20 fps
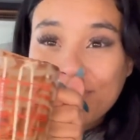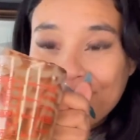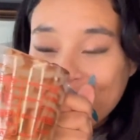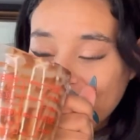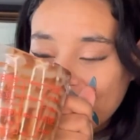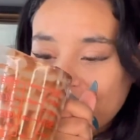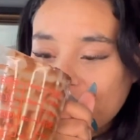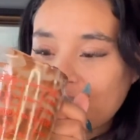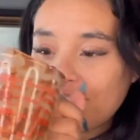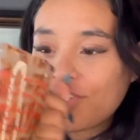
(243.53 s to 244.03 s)
There's
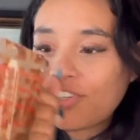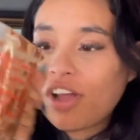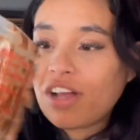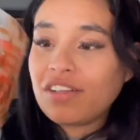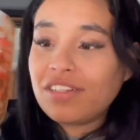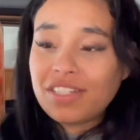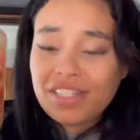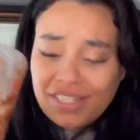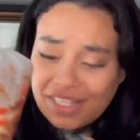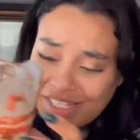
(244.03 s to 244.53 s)
so much chocolate
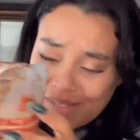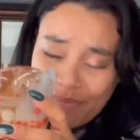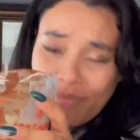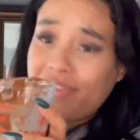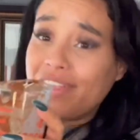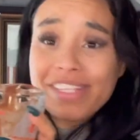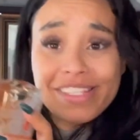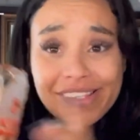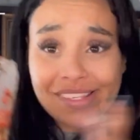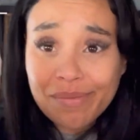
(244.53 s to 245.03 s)
in this, but
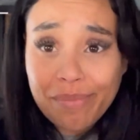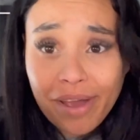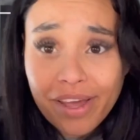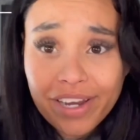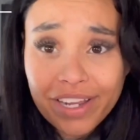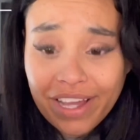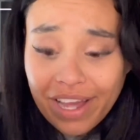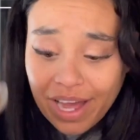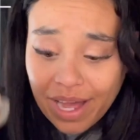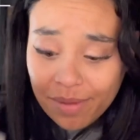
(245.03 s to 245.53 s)
this is about
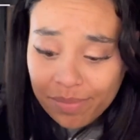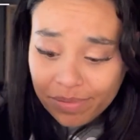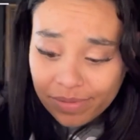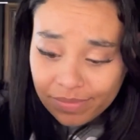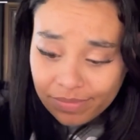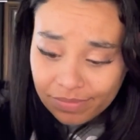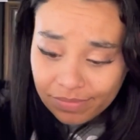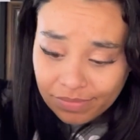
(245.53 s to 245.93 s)
a cup.